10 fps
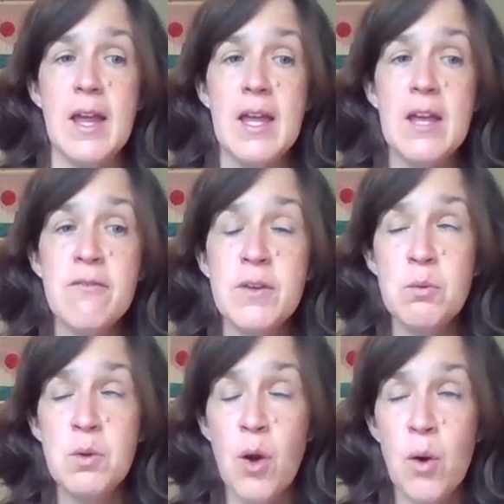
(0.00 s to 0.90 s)
if you
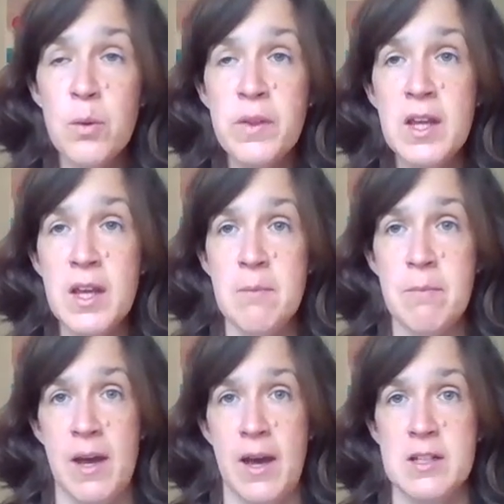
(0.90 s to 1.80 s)
know the
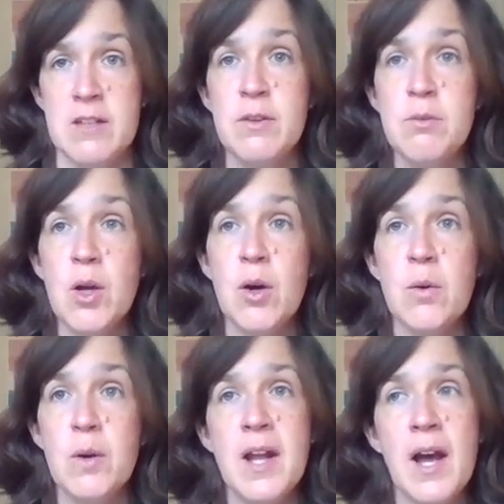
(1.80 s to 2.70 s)
impact, if you
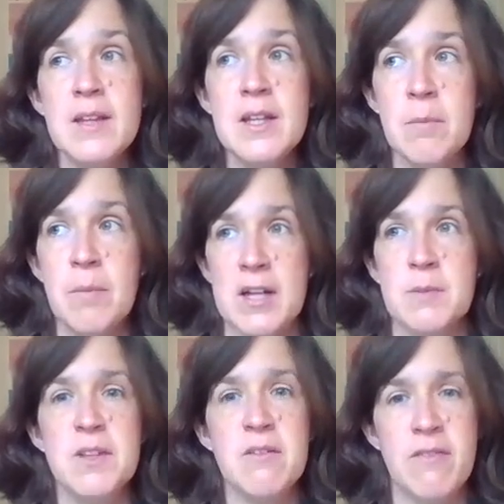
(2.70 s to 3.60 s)
know, and not the impact,
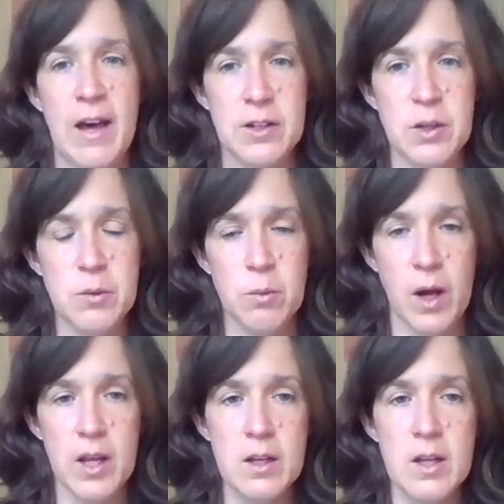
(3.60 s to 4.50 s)
but the value,
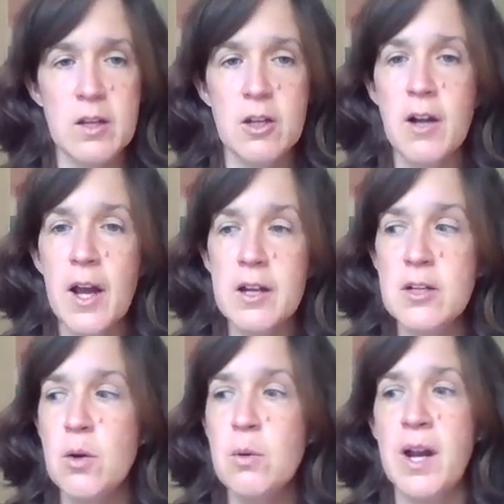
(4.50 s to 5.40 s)
right? You're not going
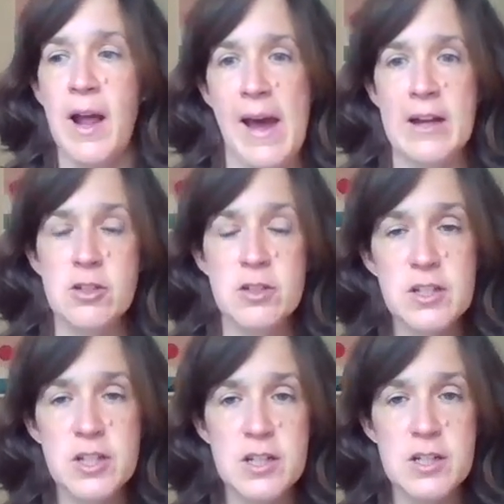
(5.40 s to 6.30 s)
to know what it actually
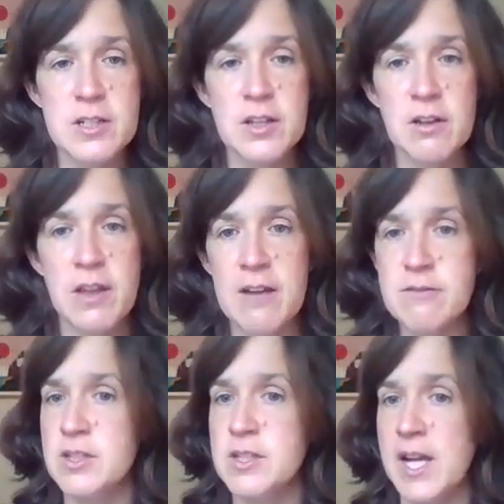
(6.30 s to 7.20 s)
changes in their lives,
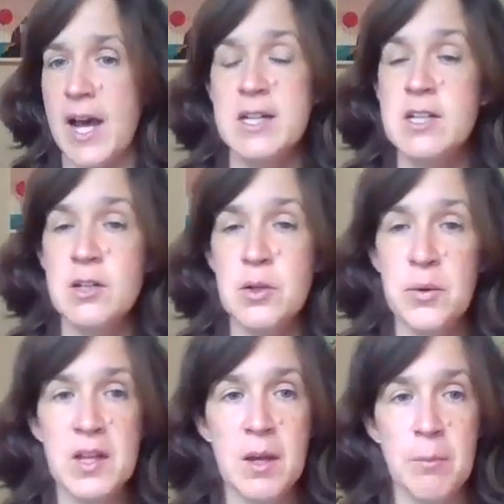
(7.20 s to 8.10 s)
just like I didn't know
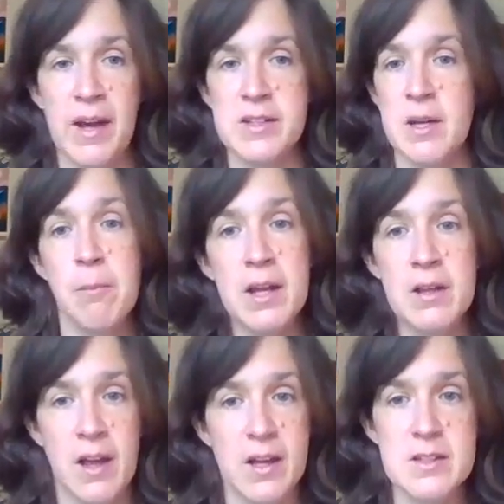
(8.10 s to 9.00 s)
the impact on my
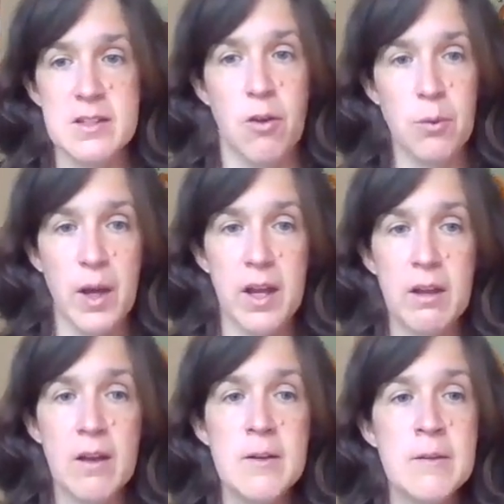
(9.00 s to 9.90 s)
clients all the
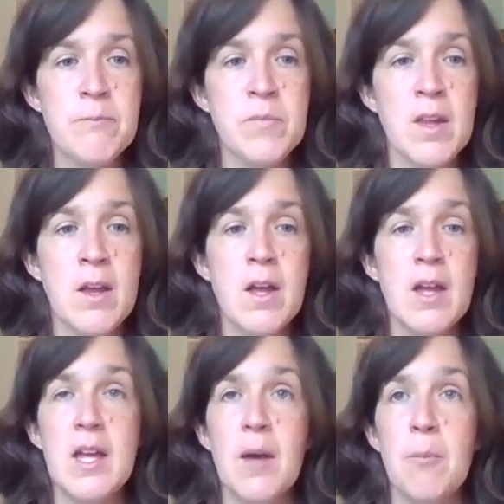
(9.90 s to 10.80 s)
way.
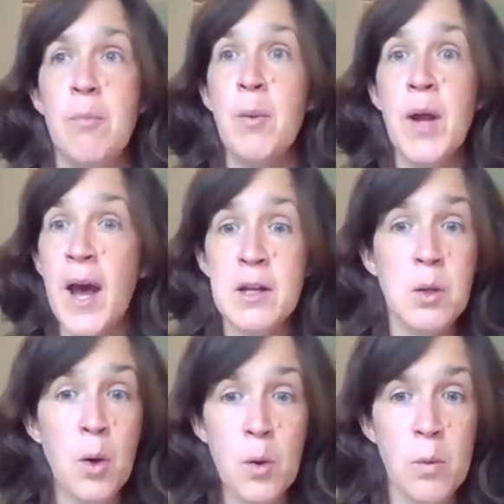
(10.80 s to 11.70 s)
But I
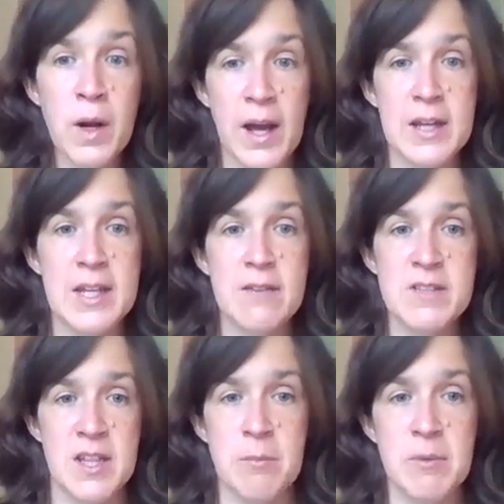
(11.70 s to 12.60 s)
know what I give
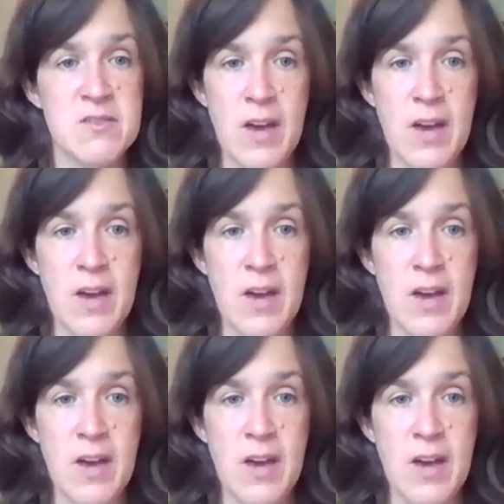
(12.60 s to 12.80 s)
to them is